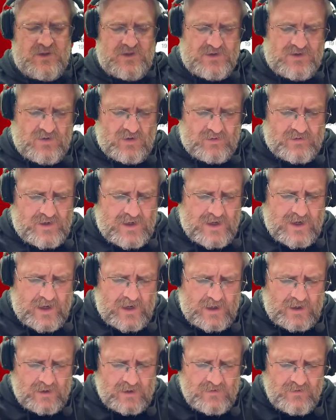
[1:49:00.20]
It's not
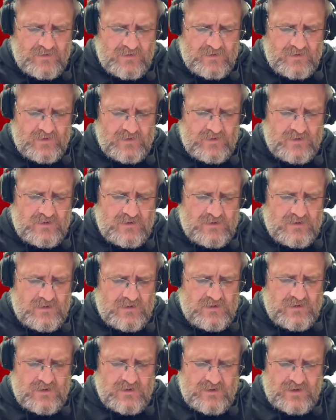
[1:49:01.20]
there.
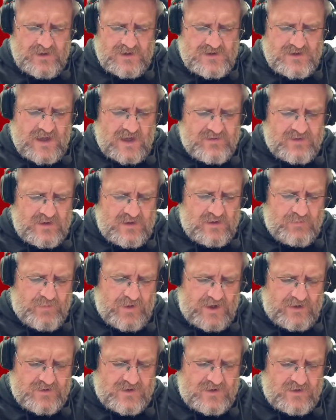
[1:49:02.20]
There's nothing
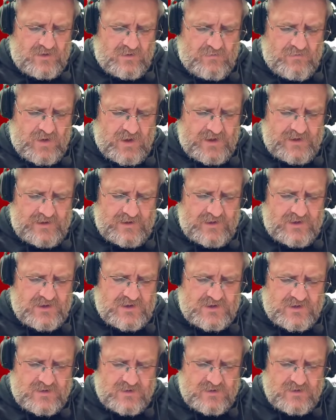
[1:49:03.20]
about it on my
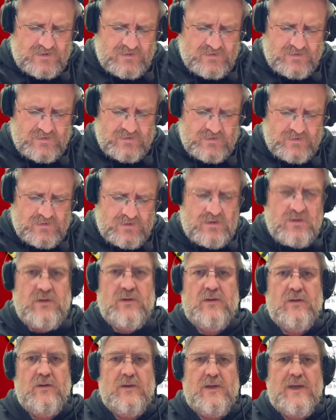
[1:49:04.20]
list.
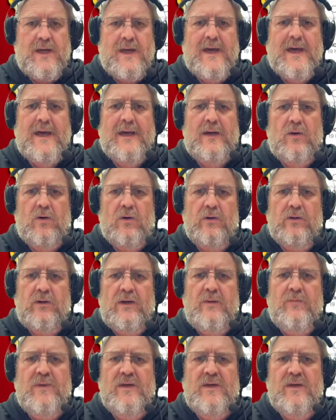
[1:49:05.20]
Hang on, let